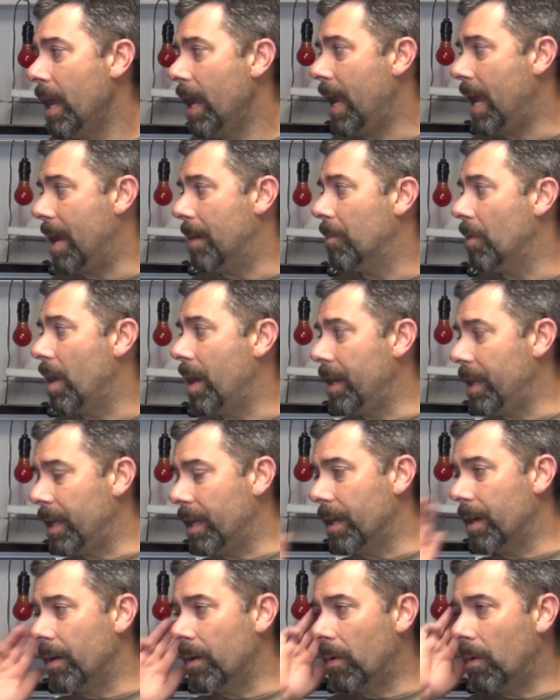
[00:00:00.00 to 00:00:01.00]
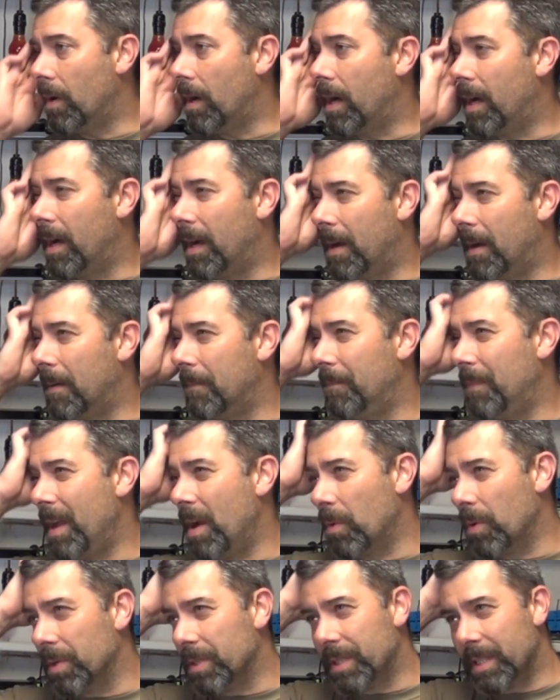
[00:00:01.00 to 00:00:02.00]
Ham radio,
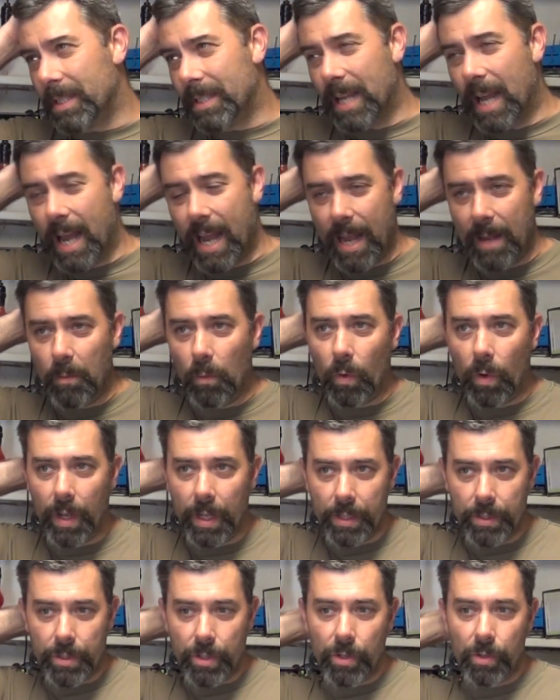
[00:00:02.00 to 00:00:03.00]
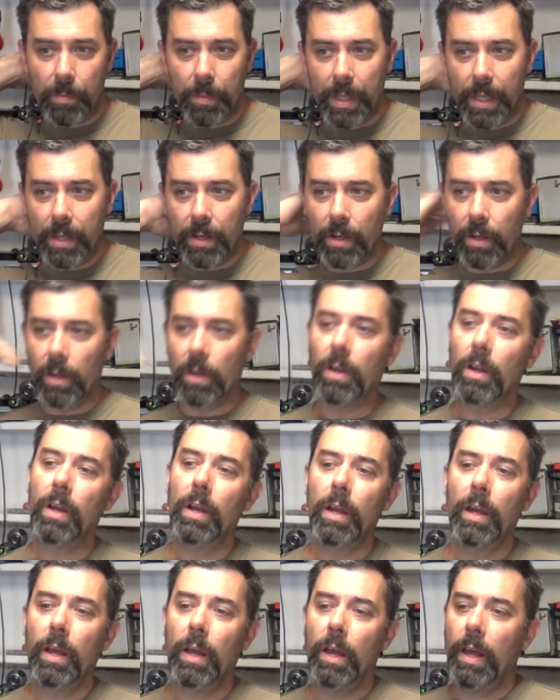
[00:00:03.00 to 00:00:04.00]
there was a time when 2-meter
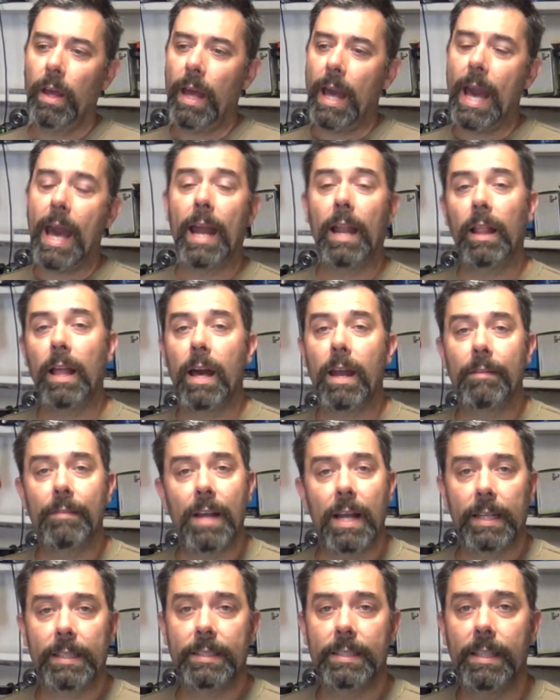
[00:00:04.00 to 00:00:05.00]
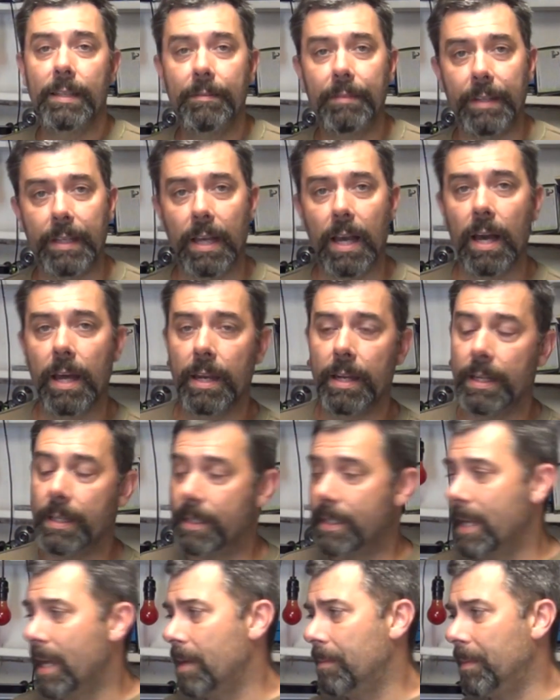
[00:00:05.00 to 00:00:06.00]
had a lot of activity on it,
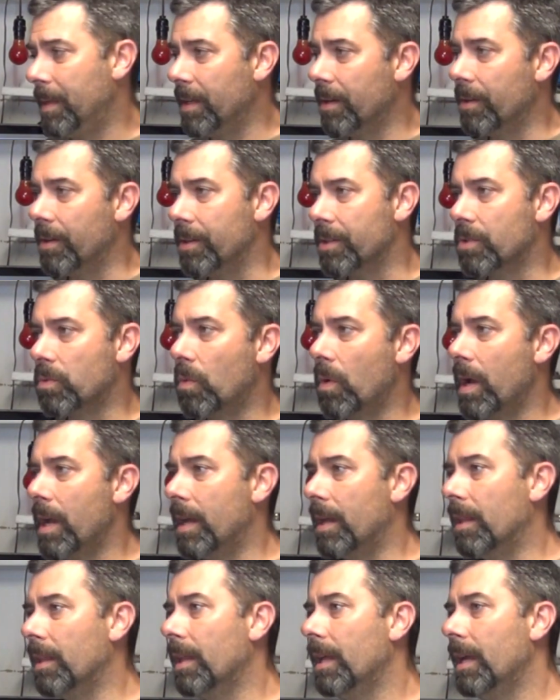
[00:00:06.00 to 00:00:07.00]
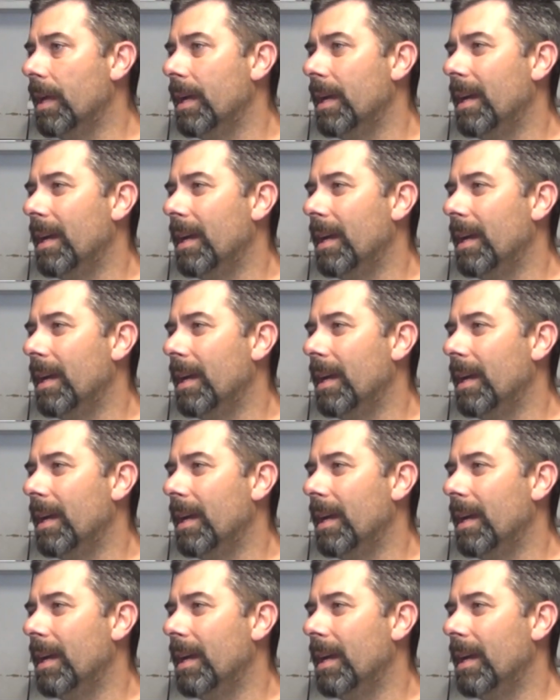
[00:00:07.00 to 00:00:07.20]
and 10-meter as well.